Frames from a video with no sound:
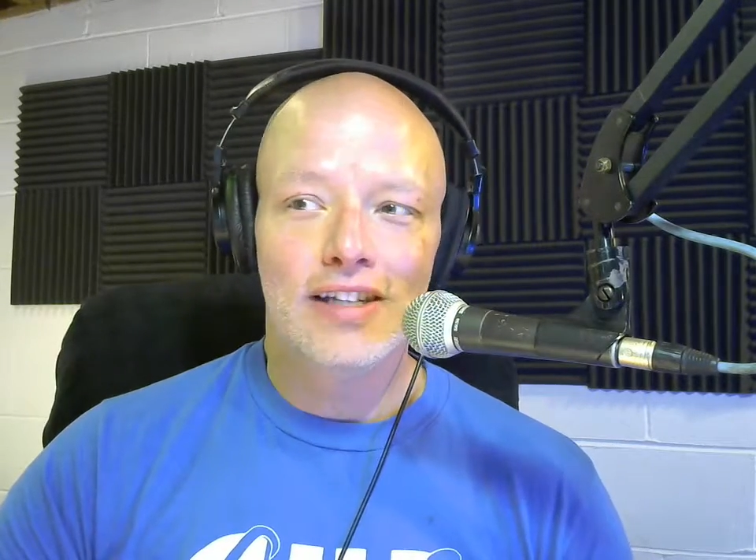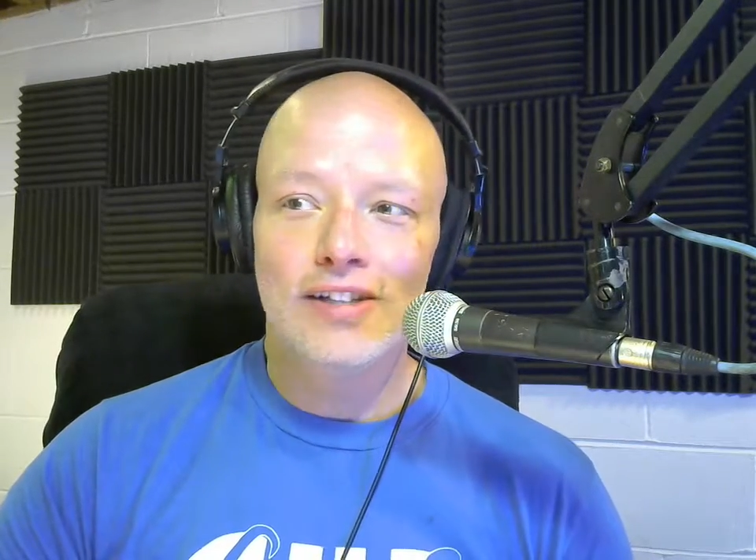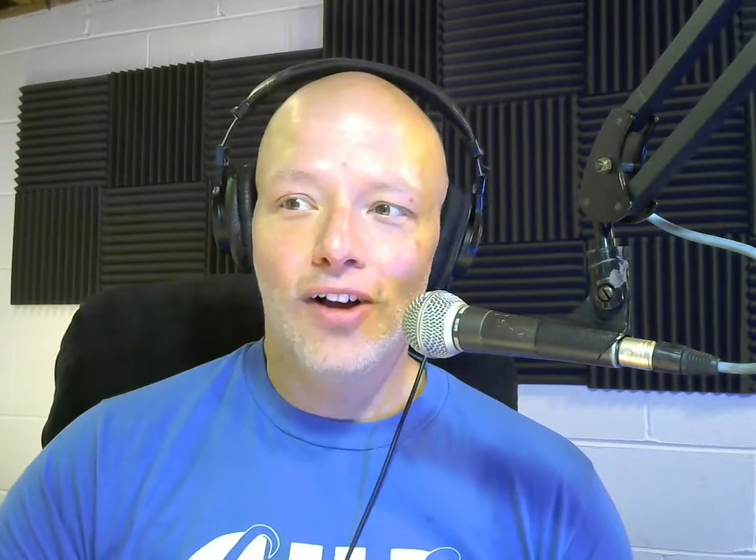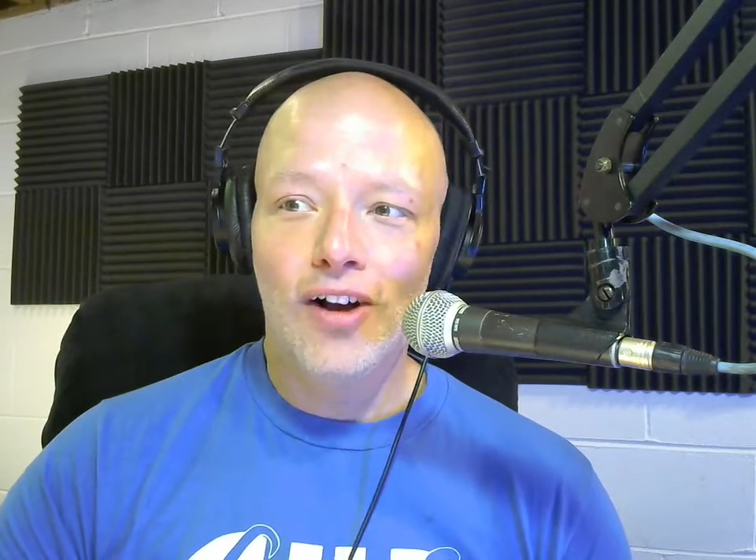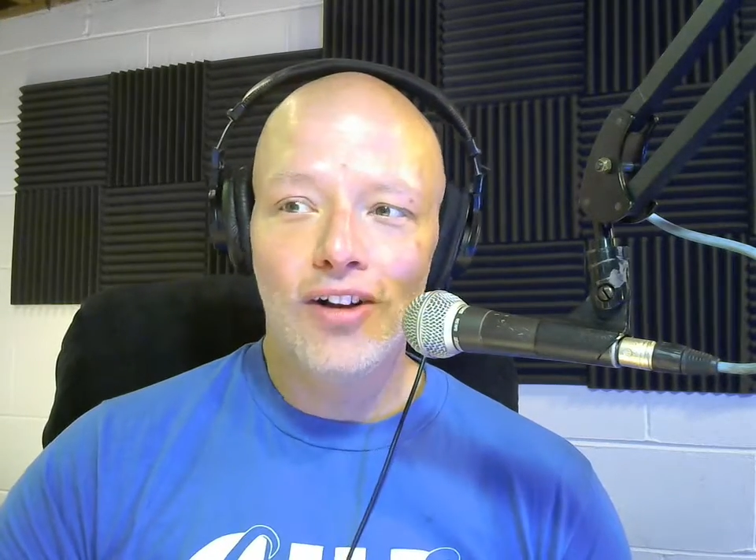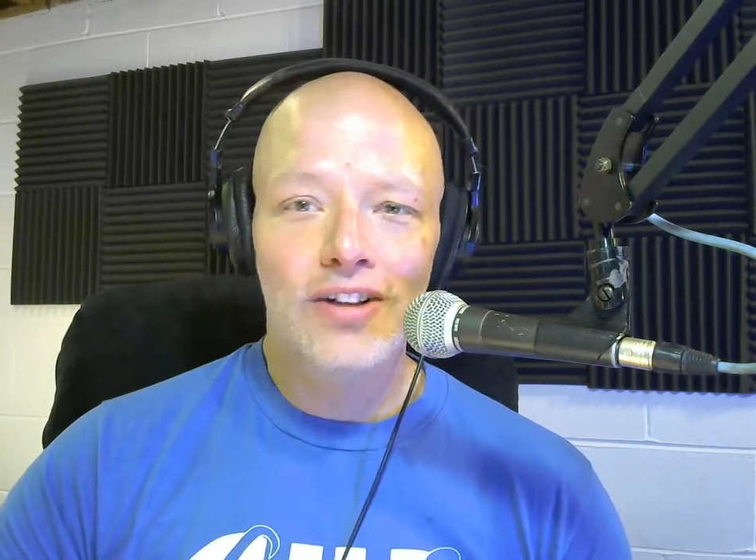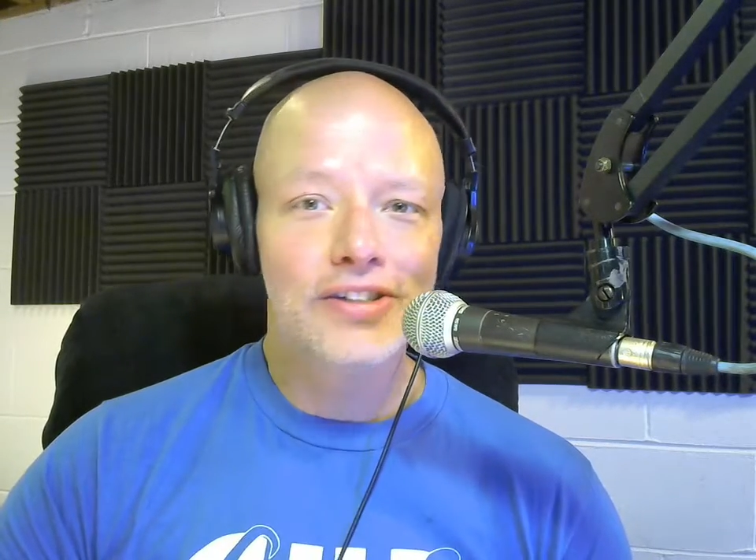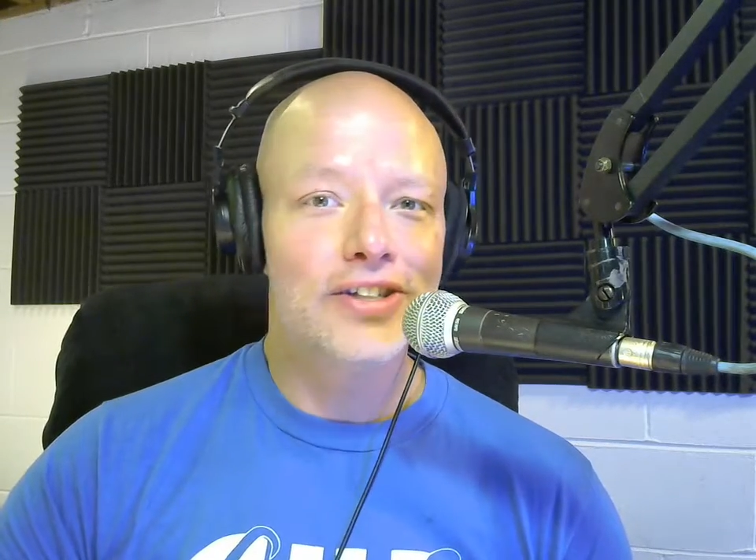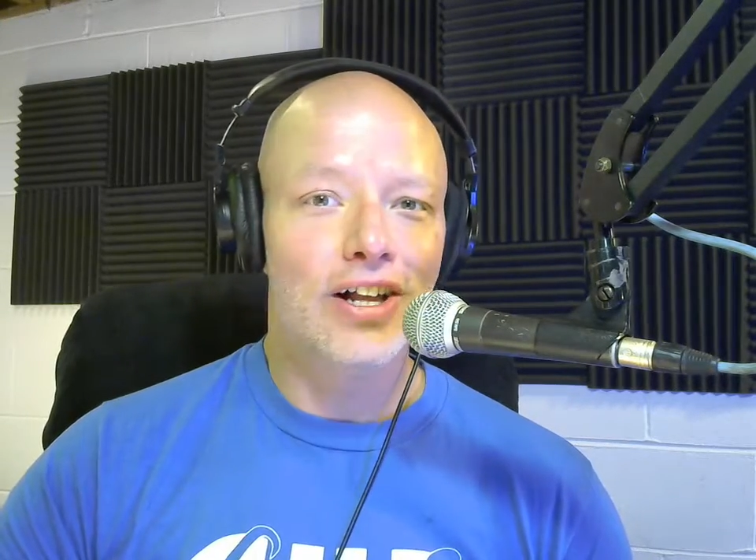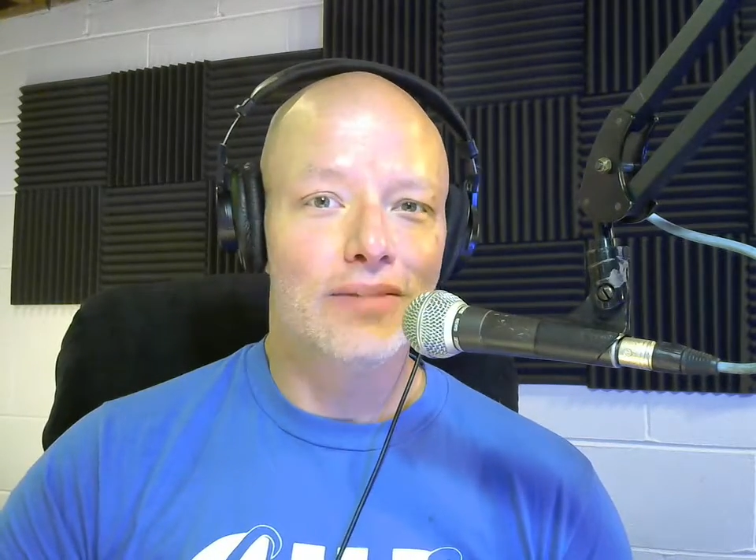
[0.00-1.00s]
This whole
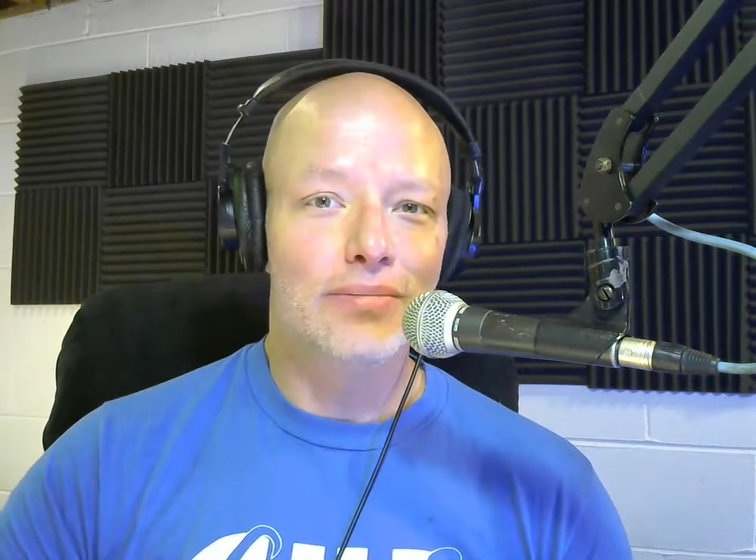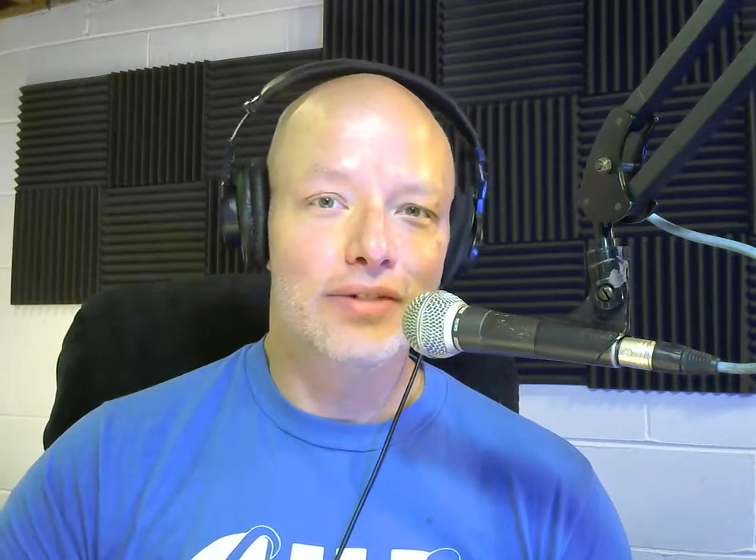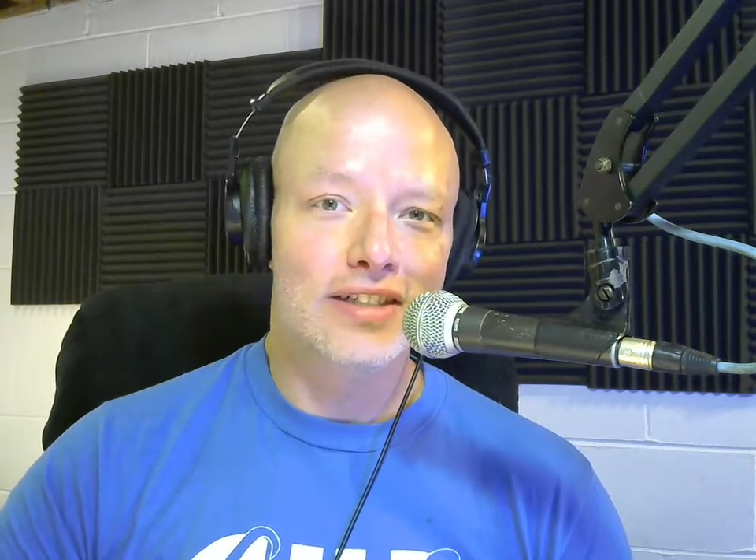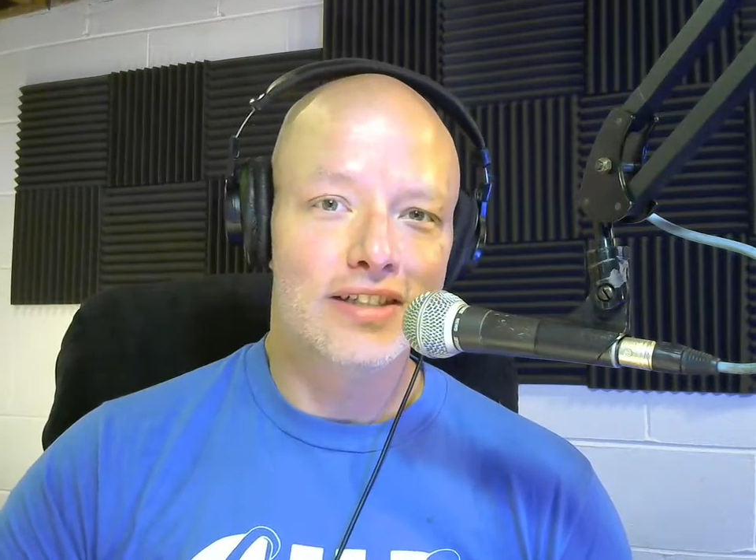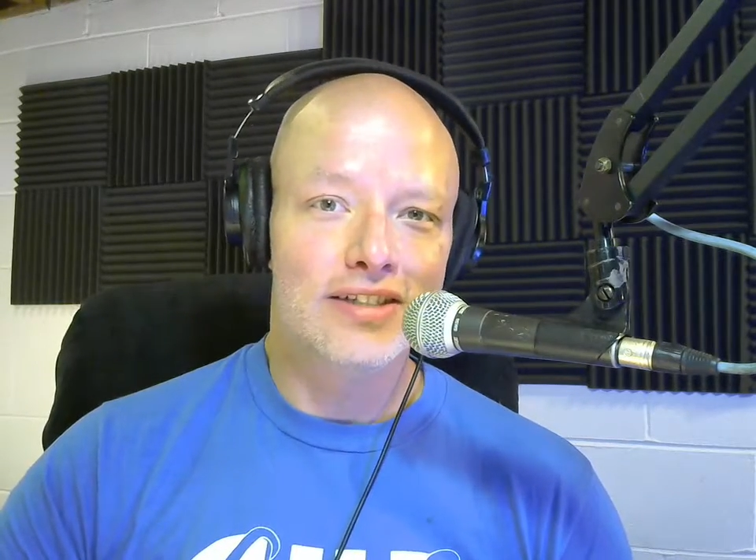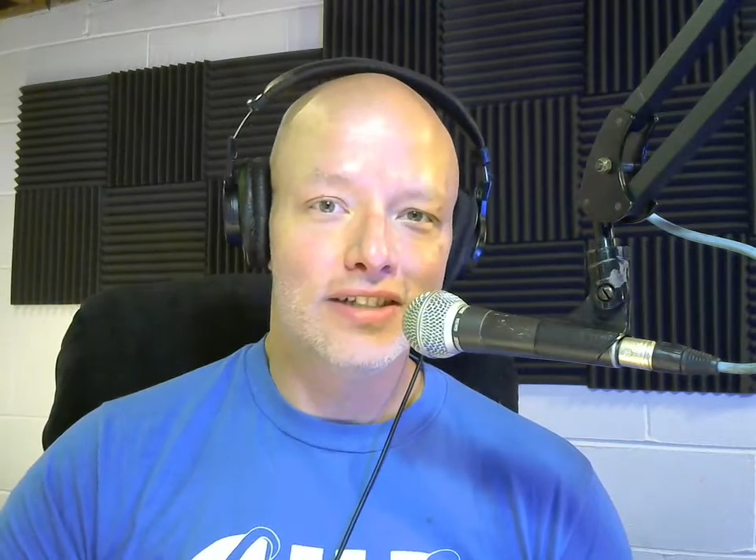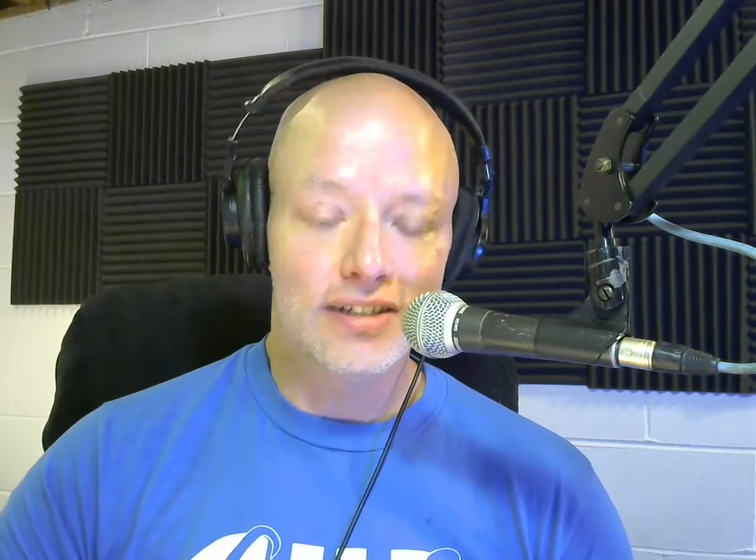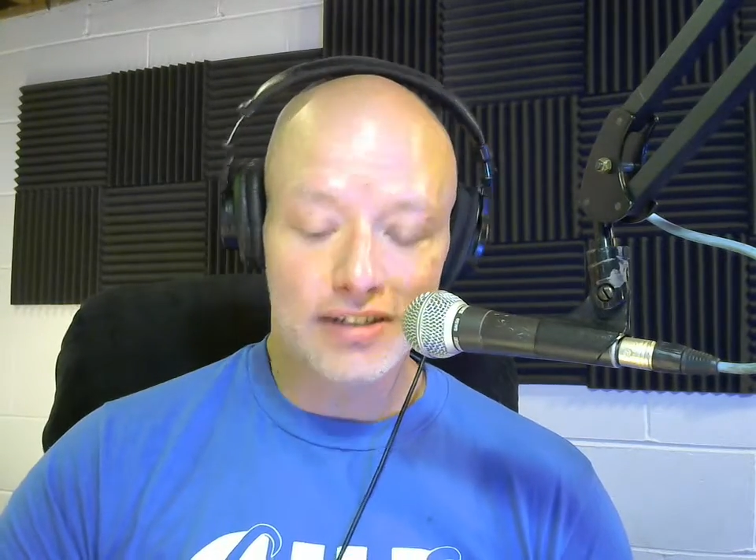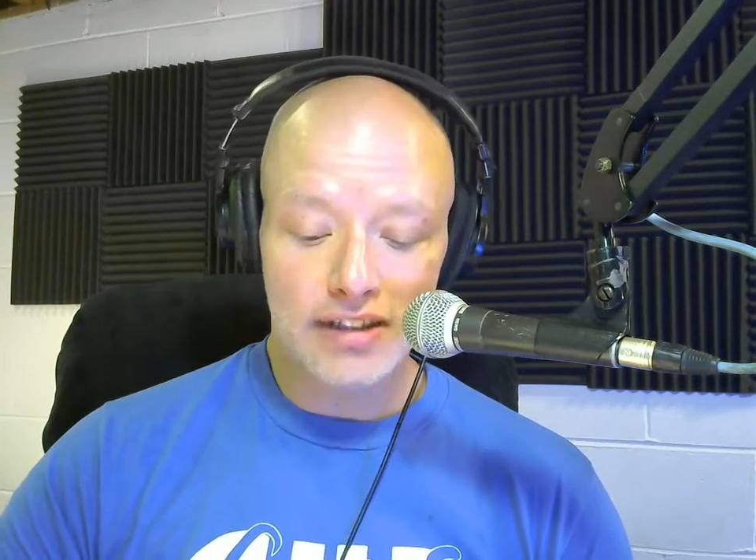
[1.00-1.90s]
psalm points to Jesus,